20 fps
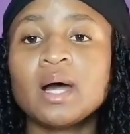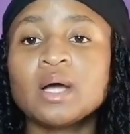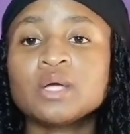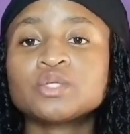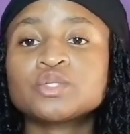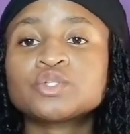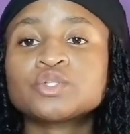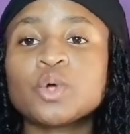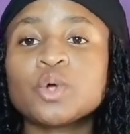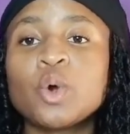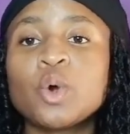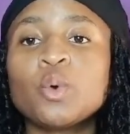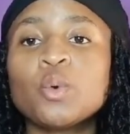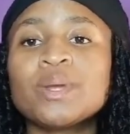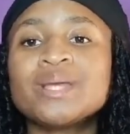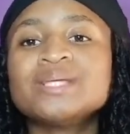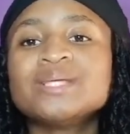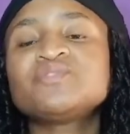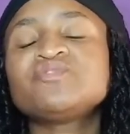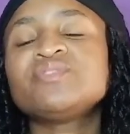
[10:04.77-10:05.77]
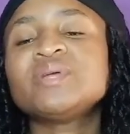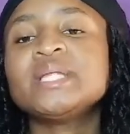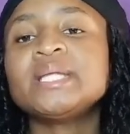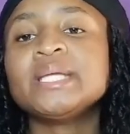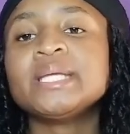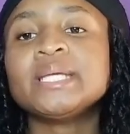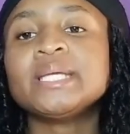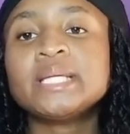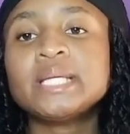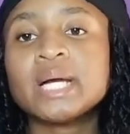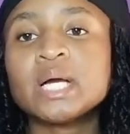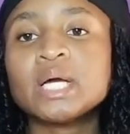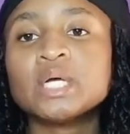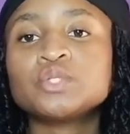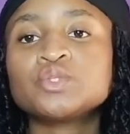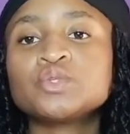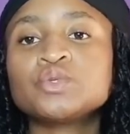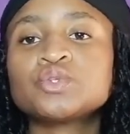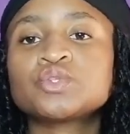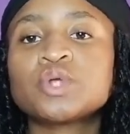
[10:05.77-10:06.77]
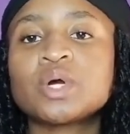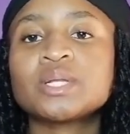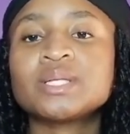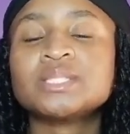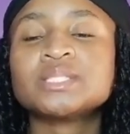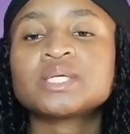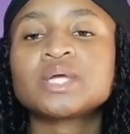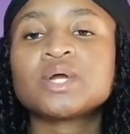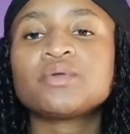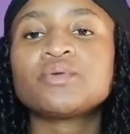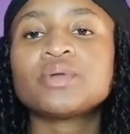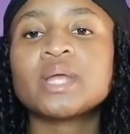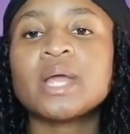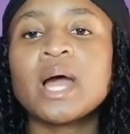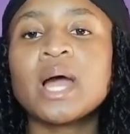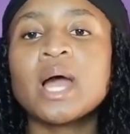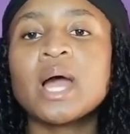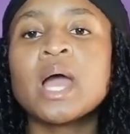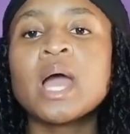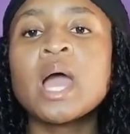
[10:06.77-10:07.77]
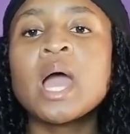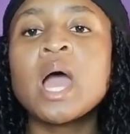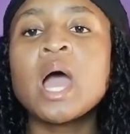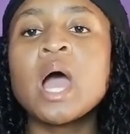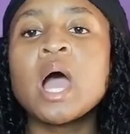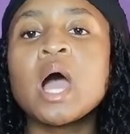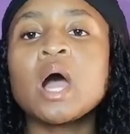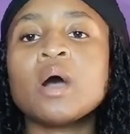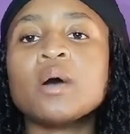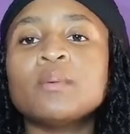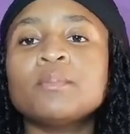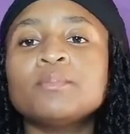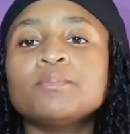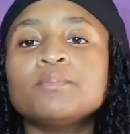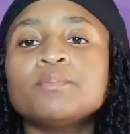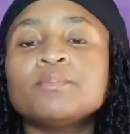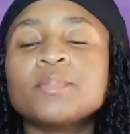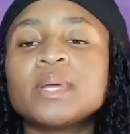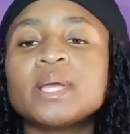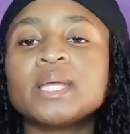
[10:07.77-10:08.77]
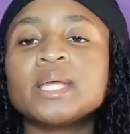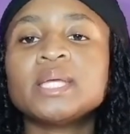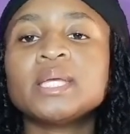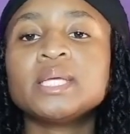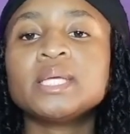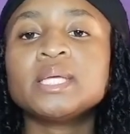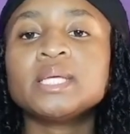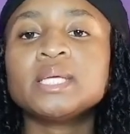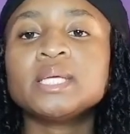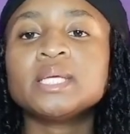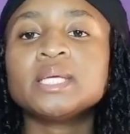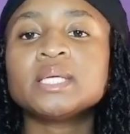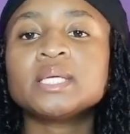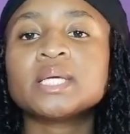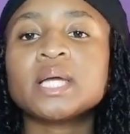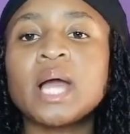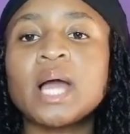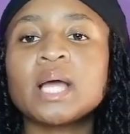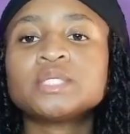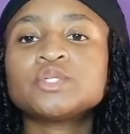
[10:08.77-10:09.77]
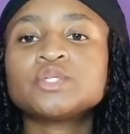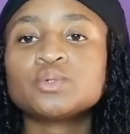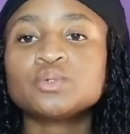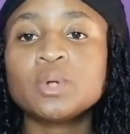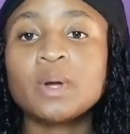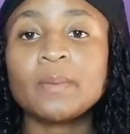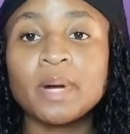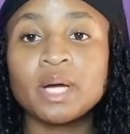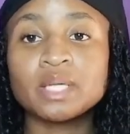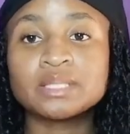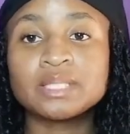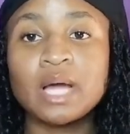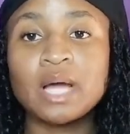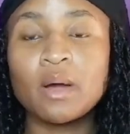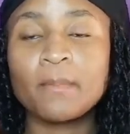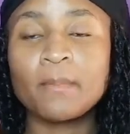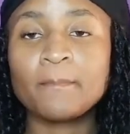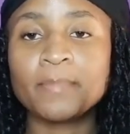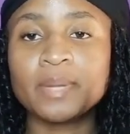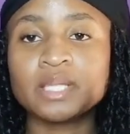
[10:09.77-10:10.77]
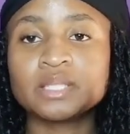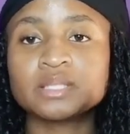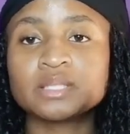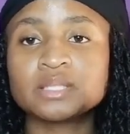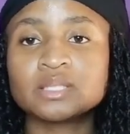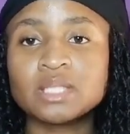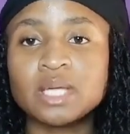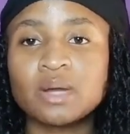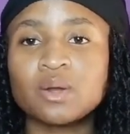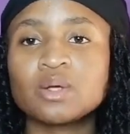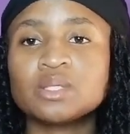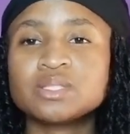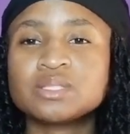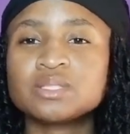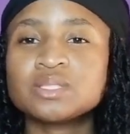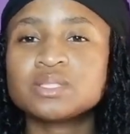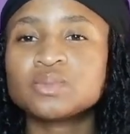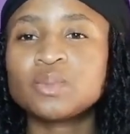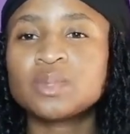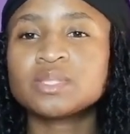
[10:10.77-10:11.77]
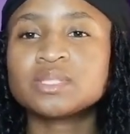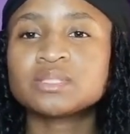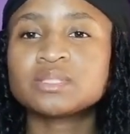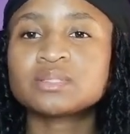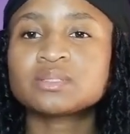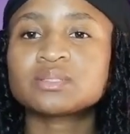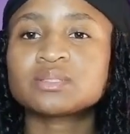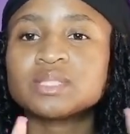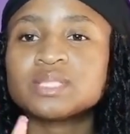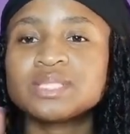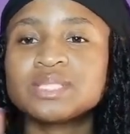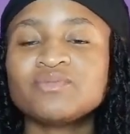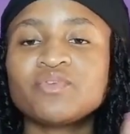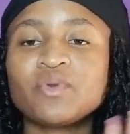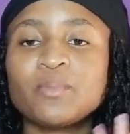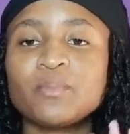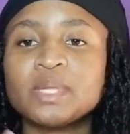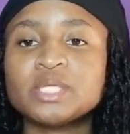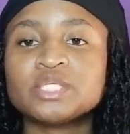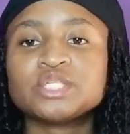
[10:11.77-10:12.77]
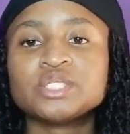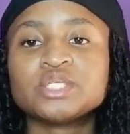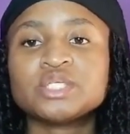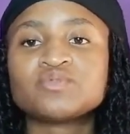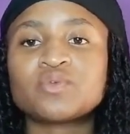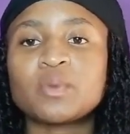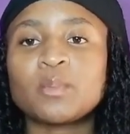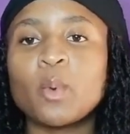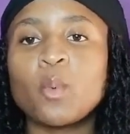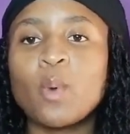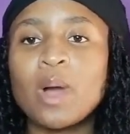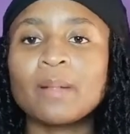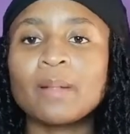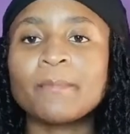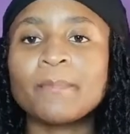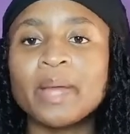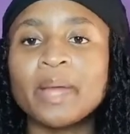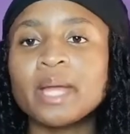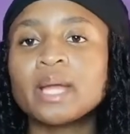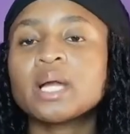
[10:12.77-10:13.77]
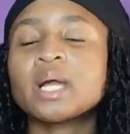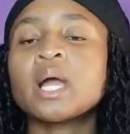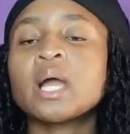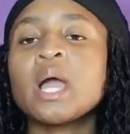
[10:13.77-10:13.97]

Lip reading: So he's really eager to start his career. He I don't know about now, but because this information is from a while back.